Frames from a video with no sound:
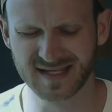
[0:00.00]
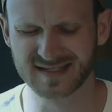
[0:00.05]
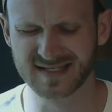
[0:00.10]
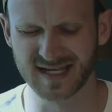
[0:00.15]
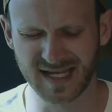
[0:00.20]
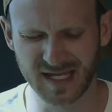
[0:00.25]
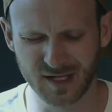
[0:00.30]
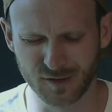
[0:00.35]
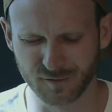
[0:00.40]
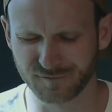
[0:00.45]
to
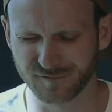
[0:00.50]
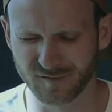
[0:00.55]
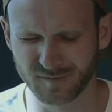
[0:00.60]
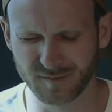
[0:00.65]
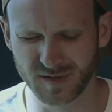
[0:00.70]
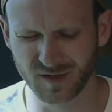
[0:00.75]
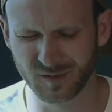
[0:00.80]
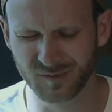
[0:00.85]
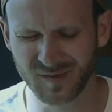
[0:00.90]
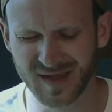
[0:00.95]
hear from
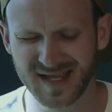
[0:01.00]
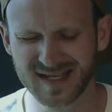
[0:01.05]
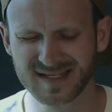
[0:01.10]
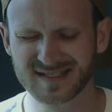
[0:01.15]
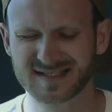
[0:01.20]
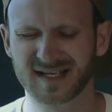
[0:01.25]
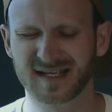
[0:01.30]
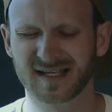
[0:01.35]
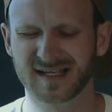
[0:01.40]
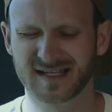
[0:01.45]
you,
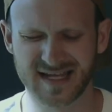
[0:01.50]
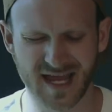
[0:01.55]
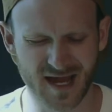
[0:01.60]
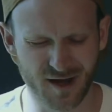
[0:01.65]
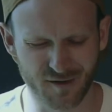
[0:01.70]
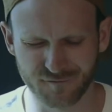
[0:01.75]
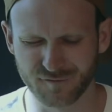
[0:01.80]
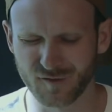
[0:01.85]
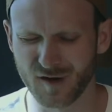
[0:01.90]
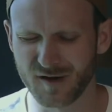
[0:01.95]
to
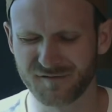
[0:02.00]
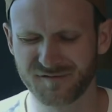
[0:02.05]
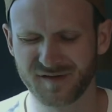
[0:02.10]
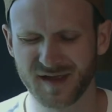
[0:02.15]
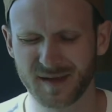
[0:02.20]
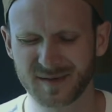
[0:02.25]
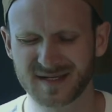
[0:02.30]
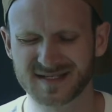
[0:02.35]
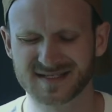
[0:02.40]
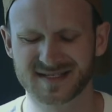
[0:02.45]
care for our
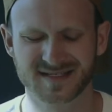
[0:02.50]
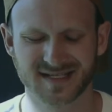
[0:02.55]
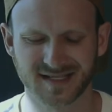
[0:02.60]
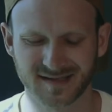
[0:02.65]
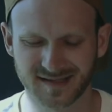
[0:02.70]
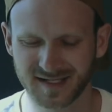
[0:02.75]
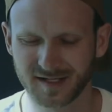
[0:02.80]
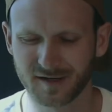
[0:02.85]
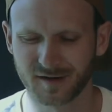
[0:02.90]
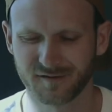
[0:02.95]
families, and to
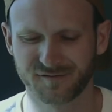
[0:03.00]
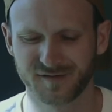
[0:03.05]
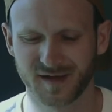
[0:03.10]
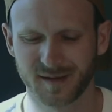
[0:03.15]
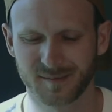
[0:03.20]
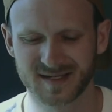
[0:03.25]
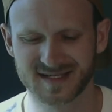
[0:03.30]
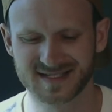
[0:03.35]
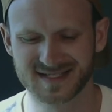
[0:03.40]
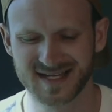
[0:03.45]
lead our
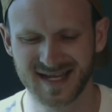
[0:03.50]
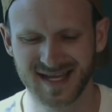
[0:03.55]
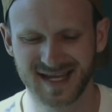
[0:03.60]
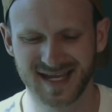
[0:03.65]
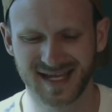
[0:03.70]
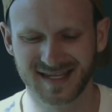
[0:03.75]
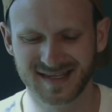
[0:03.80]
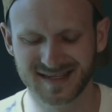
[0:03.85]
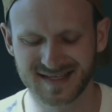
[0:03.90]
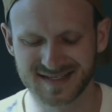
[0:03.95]
families
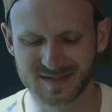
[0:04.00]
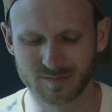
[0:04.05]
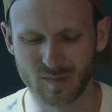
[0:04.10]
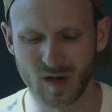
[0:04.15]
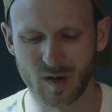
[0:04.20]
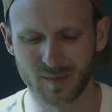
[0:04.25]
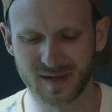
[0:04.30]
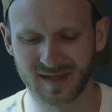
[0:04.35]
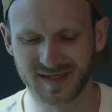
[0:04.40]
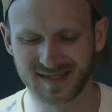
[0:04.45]
in this
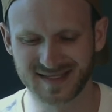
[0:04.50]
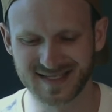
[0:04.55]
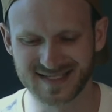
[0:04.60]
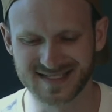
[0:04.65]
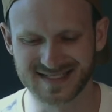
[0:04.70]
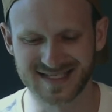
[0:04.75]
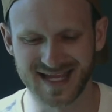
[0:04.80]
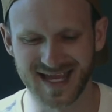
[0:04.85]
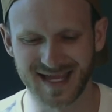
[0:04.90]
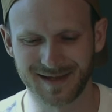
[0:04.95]
moment, in
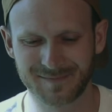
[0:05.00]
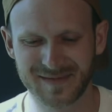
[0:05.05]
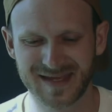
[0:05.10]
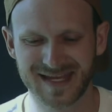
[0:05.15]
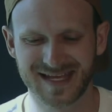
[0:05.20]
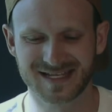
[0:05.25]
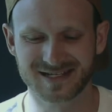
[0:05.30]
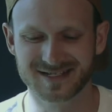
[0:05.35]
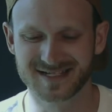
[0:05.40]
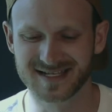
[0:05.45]
this day.
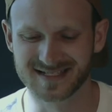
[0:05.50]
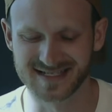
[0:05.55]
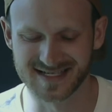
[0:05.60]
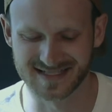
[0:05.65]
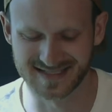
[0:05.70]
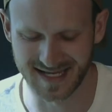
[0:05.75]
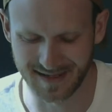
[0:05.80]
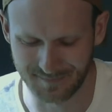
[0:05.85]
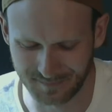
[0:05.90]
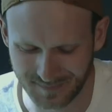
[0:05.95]
In
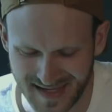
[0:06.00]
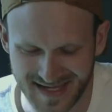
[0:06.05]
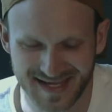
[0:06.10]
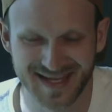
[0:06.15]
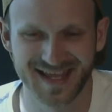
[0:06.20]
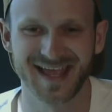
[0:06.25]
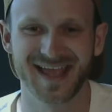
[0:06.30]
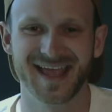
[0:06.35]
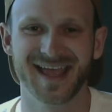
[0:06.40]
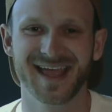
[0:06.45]
Jesus' name.
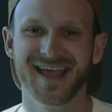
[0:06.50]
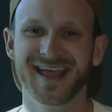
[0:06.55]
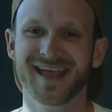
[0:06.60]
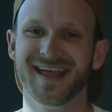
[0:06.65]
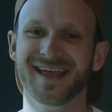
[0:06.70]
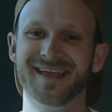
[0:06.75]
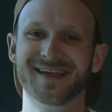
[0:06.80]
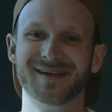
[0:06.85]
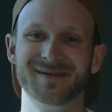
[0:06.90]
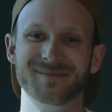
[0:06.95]

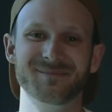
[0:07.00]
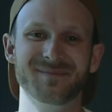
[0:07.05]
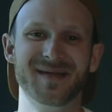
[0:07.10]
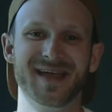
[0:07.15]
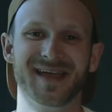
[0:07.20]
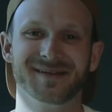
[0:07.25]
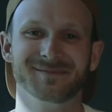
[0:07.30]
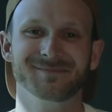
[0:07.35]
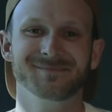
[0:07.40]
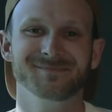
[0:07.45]

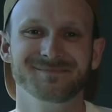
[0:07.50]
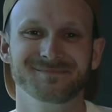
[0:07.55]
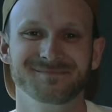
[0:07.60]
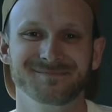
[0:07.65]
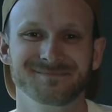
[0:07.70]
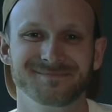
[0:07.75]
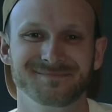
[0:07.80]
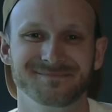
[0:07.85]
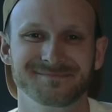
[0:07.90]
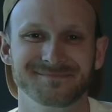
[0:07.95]

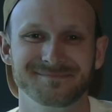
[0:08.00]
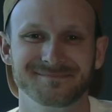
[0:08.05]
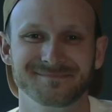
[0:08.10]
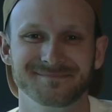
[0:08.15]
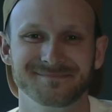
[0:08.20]
Amen.